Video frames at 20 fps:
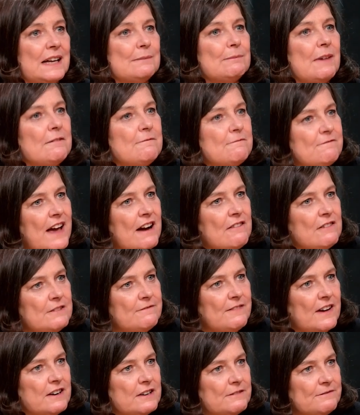in my very,
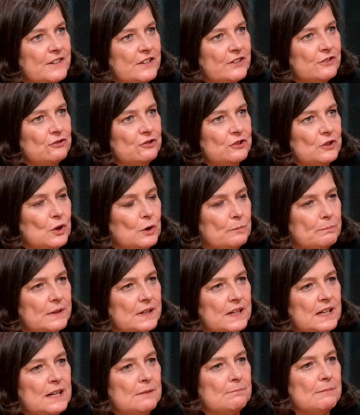very first job,
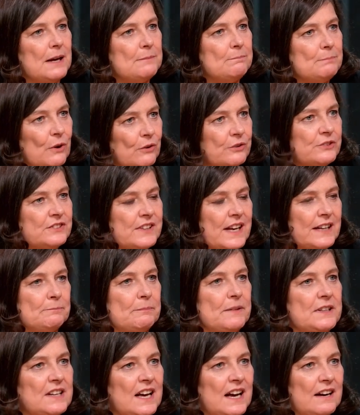my boss sat
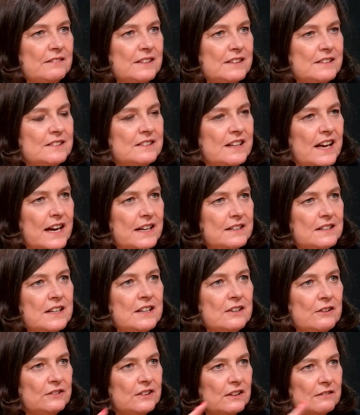me down and said,
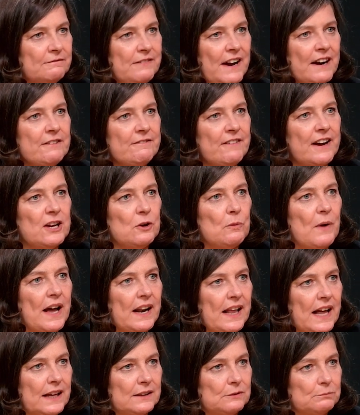"You've done very, very
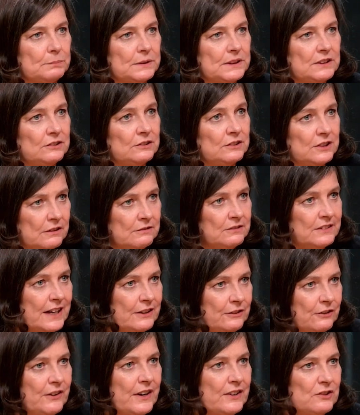well, Anne, but tone
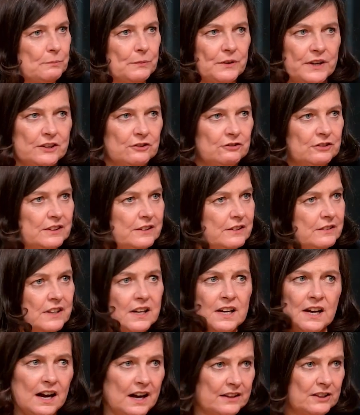down your aspirations,
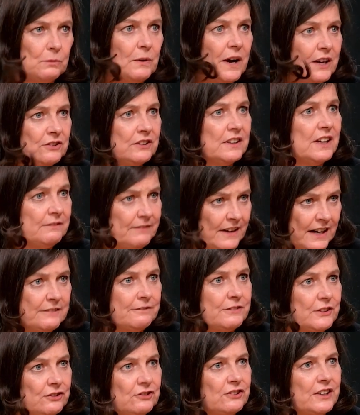otherwise you get very
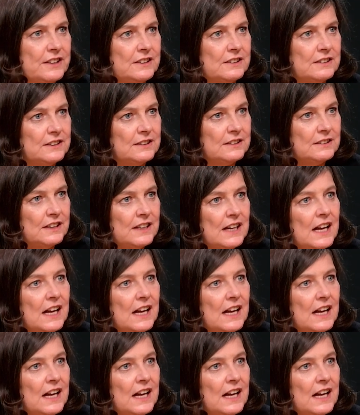frustrated."